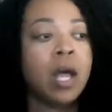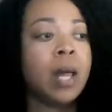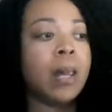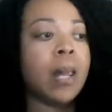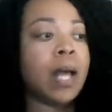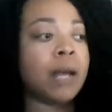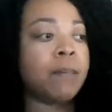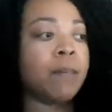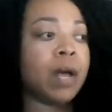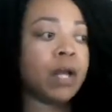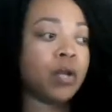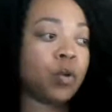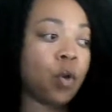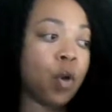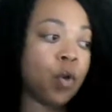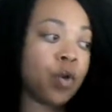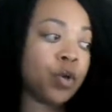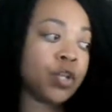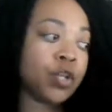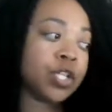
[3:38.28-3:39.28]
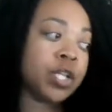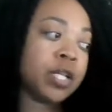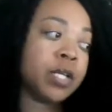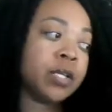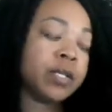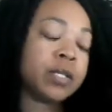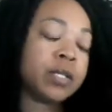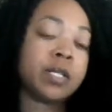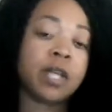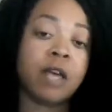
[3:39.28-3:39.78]
Like my daughter,
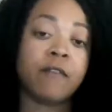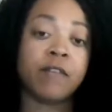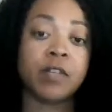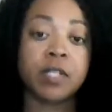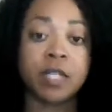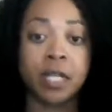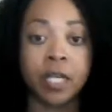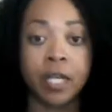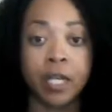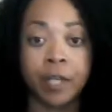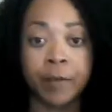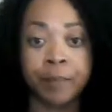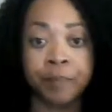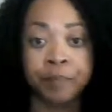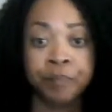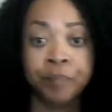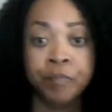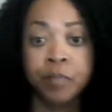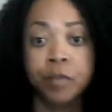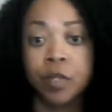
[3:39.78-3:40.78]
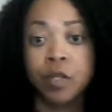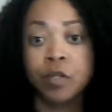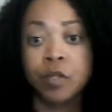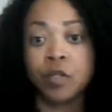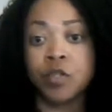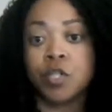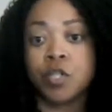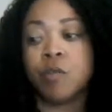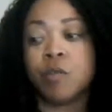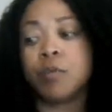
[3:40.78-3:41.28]
she's 17.
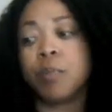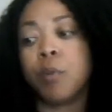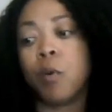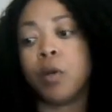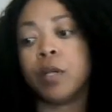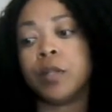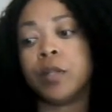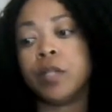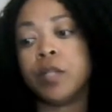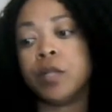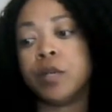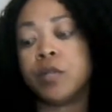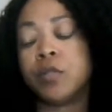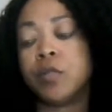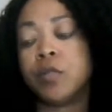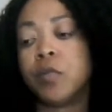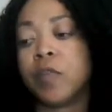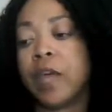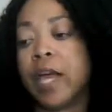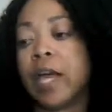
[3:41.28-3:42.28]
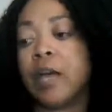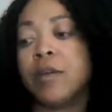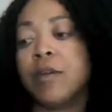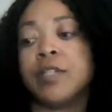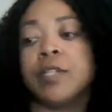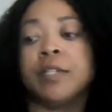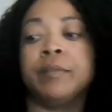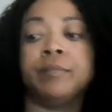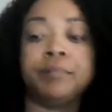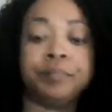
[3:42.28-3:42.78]
So she was born in the year
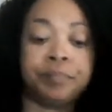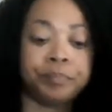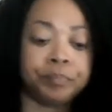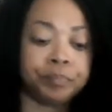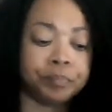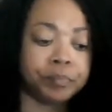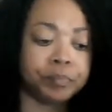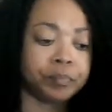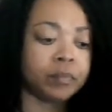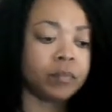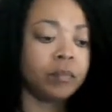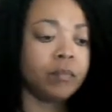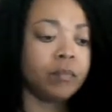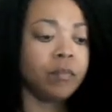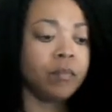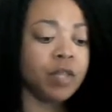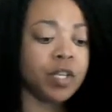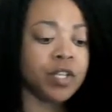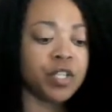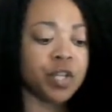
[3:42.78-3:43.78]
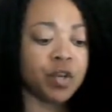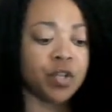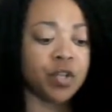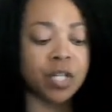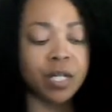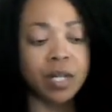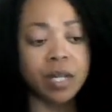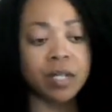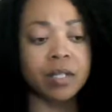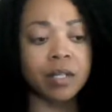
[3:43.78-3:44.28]
2000. So
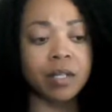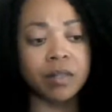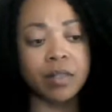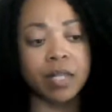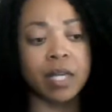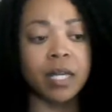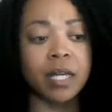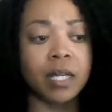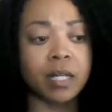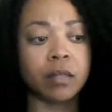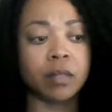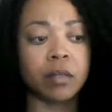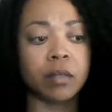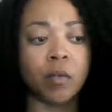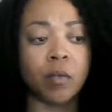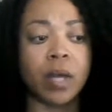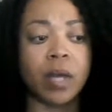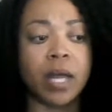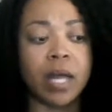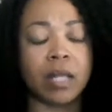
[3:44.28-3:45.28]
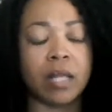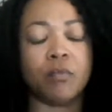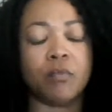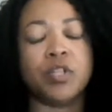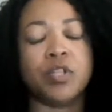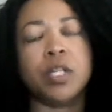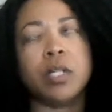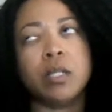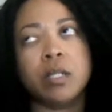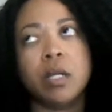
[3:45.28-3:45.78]
she doesn't think the way I've
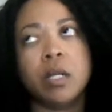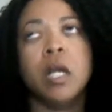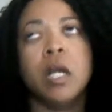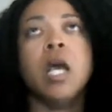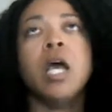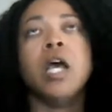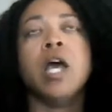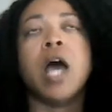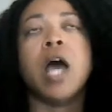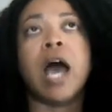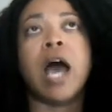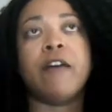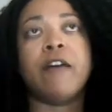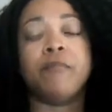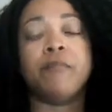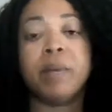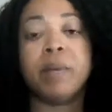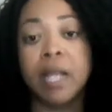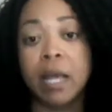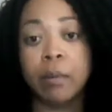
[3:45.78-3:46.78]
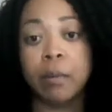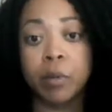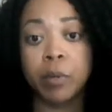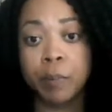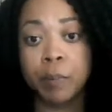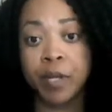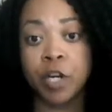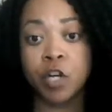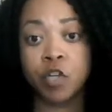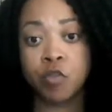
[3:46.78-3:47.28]
been able to
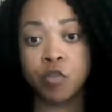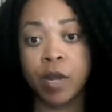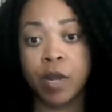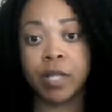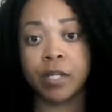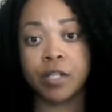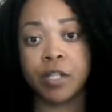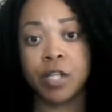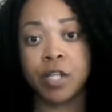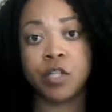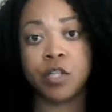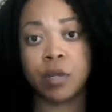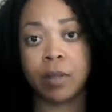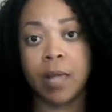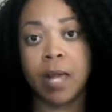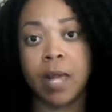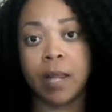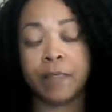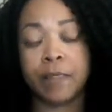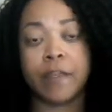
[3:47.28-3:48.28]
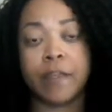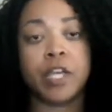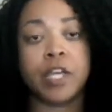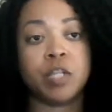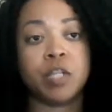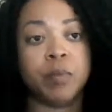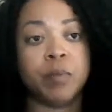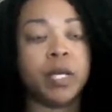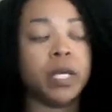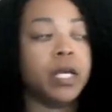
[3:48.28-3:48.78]
penetrate and teach her a lot of
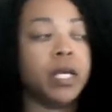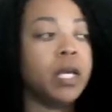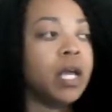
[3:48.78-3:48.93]
things, but